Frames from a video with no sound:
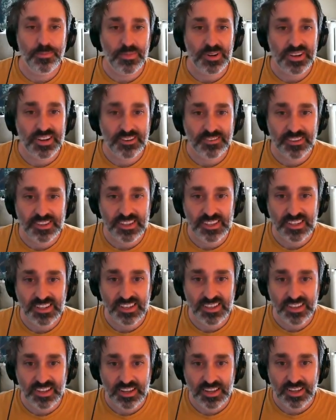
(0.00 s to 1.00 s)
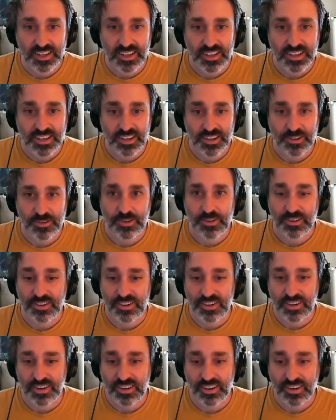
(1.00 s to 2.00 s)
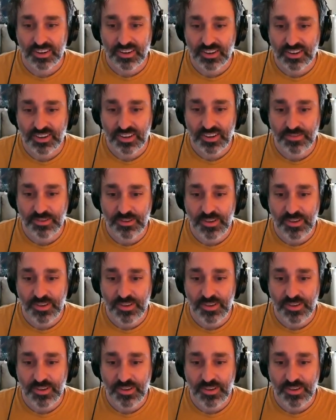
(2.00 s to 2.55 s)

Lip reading: But definitely, if you